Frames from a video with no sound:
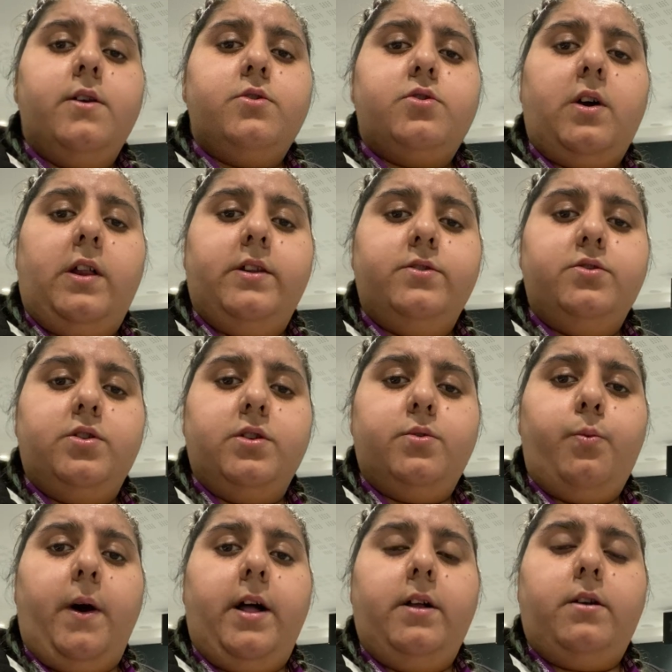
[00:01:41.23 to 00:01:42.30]

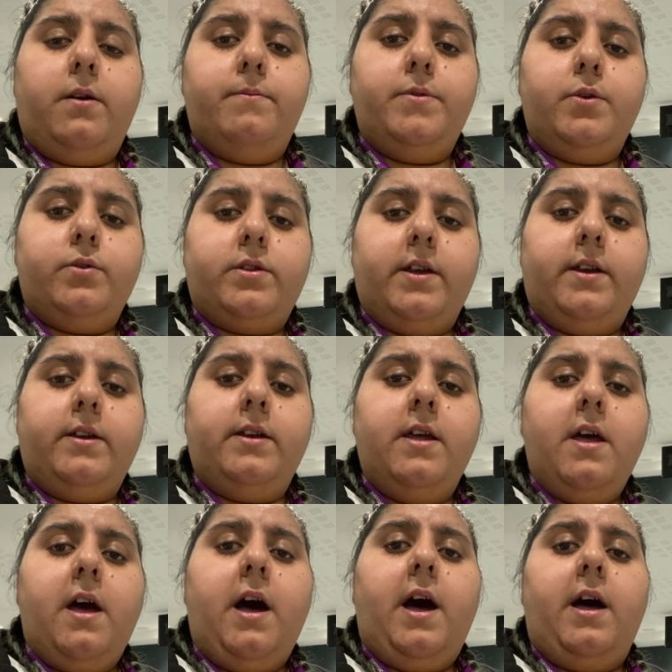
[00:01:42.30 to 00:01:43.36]
challenges while commuting
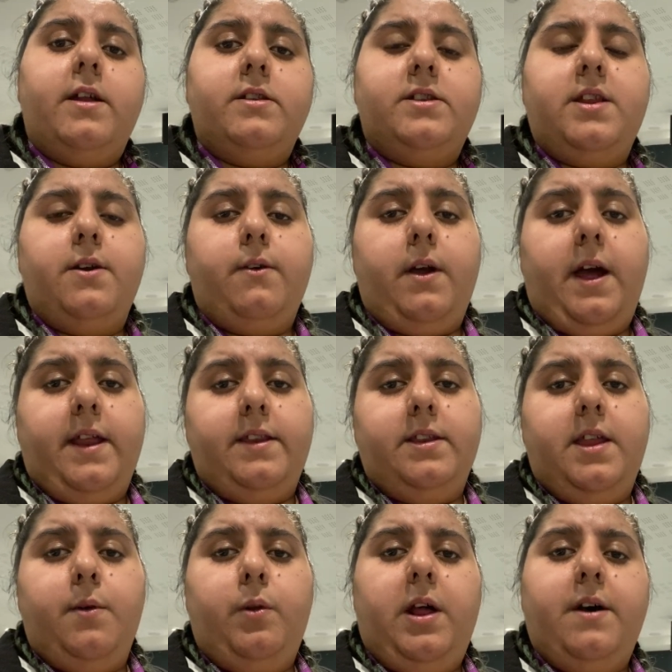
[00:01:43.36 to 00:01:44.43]
and
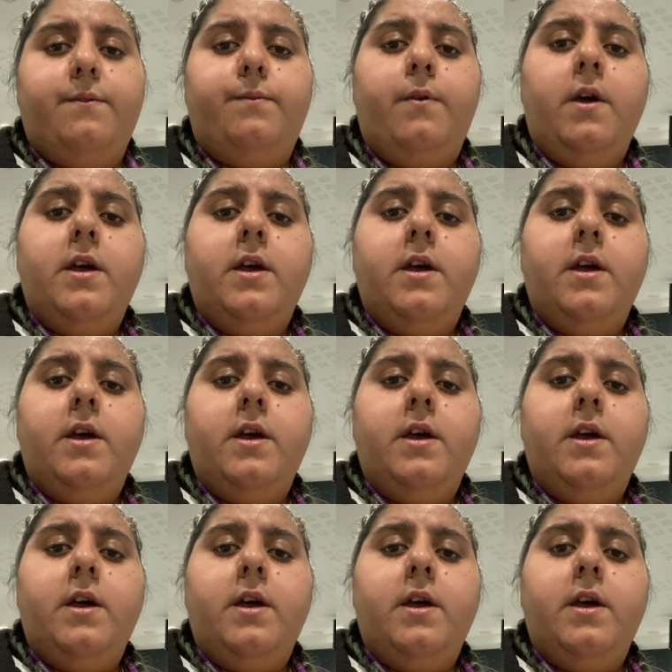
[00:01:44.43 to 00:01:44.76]
they will have